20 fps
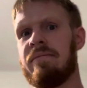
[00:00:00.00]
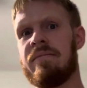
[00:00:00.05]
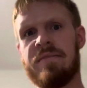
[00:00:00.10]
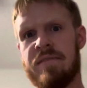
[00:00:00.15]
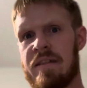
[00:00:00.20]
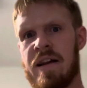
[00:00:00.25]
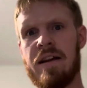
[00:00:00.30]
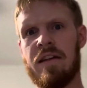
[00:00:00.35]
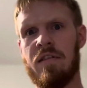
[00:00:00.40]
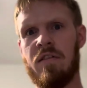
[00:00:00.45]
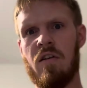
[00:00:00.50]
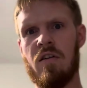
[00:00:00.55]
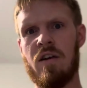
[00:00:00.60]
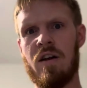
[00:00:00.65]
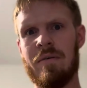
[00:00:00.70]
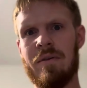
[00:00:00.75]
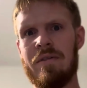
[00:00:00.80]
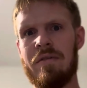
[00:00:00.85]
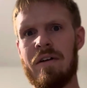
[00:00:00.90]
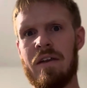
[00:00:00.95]
It's not a Clone
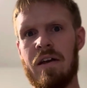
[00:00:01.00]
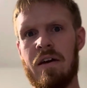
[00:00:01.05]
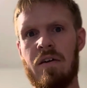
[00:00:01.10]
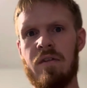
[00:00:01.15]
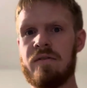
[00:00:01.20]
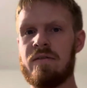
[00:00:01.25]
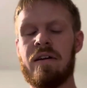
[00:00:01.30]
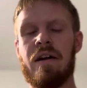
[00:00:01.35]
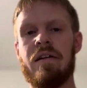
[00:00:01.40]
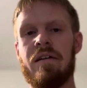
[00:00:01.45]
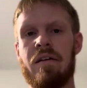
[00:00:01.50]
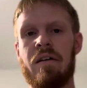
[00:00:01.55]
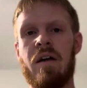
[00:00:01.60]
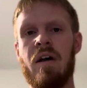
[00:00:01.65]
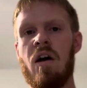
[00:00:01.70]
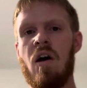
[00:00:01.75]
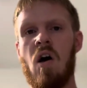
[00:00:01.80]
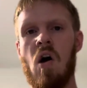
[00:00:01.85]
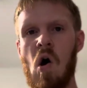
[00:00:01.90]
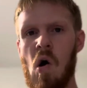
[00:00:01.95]
Army video. It's not a
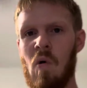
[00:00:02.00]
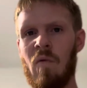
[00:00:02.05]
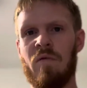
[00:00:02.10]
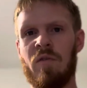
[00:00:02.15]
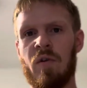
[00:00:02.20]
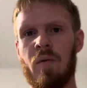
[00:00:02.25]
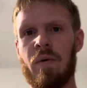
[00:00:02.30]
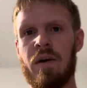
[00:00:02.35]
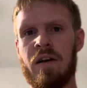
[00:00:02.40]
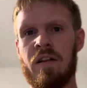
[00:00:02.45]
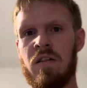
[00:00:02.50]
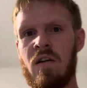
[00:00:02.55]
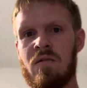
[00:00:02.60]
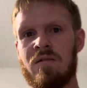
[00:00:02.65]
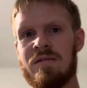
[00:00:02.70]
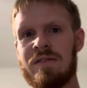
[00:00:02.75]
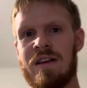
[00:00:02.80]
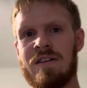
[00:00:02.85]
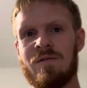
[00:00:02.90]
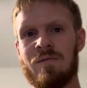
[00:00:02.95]
hope for what clone
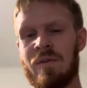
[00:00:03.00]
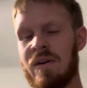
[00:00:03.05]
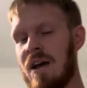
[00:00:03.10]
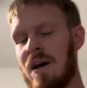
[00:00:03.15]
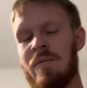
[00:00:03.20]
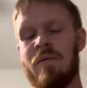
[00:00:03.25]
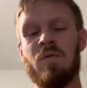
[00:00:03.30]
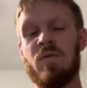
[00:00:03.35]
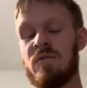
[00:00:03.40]
sets were coming.